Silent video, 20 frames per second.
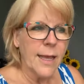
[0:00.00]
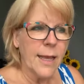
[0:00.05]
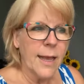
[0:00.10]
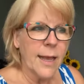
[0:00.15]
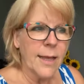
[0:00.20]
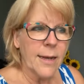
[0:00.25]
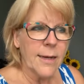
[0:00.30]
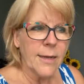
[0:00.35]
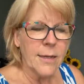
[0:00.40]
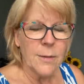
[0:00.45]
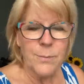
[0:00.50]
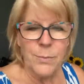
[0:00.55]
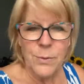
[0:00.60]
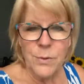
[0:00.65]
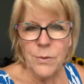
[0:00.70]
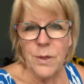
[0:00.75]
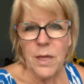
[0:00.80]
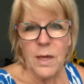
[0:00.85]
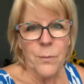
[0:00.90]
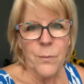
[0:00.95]
And in
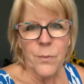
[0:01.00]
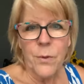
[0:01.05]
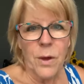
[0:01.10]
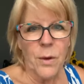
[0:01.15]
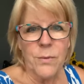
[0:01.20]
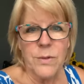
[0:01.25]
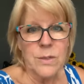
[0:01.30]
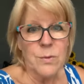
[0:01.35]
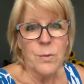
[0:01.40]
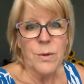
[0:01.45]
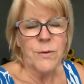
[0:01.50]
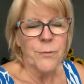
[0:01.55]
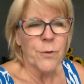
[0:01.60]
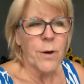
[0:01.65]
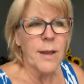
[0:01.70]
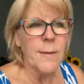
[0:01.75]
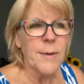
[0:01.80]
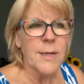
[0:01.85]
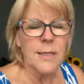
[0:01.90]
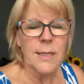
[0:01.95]
boot camp, we always
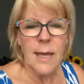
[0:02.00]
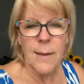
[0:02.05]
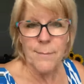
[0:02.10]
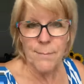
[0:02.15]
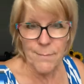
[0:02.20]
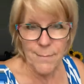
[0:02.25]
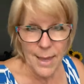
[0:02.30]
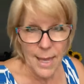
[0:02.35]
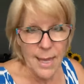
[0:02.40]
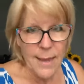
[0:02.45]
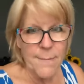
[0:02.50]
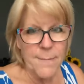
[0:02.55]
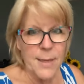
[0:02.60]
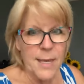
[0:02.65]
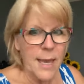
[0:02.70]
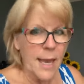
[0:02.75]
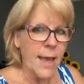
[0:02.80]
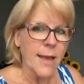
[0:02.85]
reframe it that maybe,